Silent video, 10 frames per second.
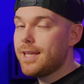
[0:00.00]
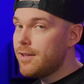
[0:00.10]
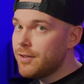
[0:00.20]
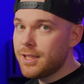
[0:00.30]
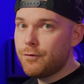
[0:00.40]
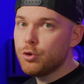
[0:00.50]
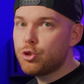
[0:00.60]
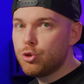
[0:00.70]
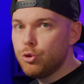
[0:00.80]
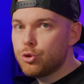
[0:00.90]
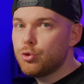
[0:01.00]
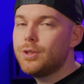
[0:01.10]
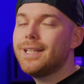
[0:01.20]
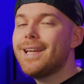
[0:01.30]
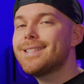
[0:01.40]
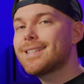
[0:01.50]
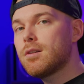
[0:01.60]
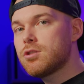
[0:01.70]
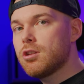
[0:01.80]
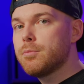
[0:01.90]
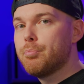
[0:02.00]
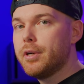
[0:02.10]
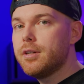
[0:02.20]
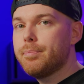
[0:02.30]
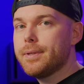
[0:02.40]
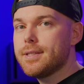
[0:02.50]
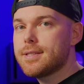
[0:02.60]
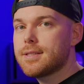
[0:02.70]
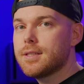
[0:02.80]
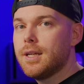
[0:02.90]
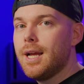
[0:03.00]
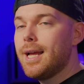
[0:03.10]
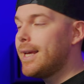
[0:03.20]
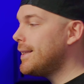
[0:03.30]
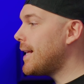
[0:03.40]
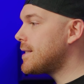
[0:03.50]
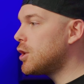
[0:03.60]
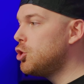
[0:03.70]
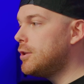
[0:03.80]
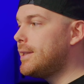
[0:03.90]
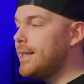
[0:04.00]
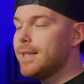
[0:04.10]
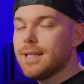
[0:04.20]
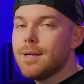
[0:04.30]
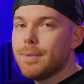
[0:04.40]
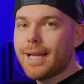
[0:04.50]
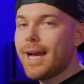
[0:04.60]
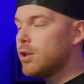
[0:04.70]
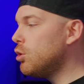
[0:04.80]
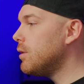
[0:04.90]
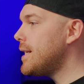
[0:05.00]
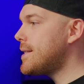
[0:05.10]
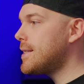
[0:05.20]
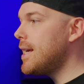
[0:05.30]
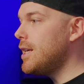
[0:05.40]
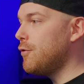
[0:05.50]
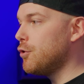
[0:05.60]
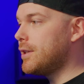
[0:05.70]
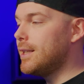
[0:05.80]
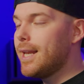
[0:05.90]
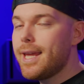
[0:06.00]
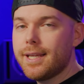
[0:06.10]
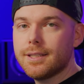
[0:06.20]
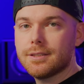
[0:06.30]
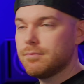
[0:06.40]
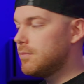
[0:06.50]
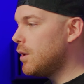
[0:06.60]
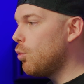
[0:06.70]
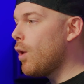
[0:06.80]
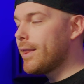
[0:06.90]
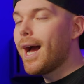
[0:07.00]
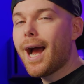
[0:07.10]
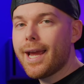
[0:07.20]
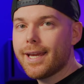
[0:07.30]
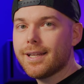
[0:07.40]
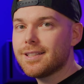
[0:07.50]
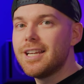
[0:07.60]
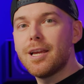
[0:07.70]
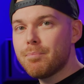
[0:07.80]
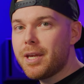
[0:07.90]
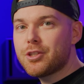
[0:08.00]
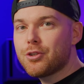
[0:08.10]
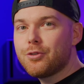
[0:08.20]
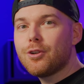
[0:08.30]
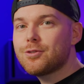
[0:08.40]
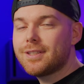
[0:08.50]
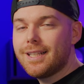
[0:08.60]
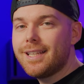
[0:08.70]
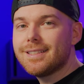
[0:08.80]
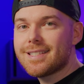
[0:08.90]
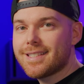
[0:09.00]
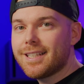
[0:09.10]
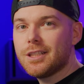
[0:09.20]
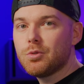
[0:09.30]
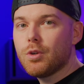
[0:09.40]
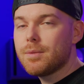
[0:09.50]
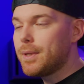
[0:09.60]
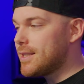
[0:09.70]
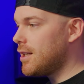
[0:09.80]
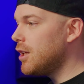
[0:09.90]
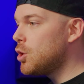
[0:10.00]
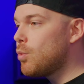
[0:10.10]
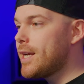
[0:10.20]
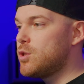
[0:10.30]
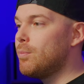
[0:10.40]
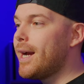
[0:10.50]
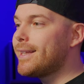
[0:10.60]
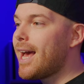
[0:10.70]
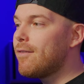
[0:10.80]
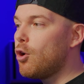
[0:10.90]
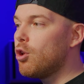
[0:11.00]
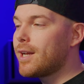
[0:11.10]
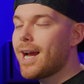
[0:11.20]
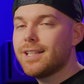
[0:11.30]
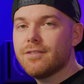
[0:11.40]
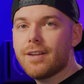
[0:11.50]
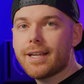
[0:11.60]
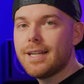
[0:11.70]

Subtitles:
Even if you choose to delay sounds on purpose, that's a good thing. But let's say if you're delaying one hi-hat, make sure you're also delaying the second one, because otherwise you might have all kind of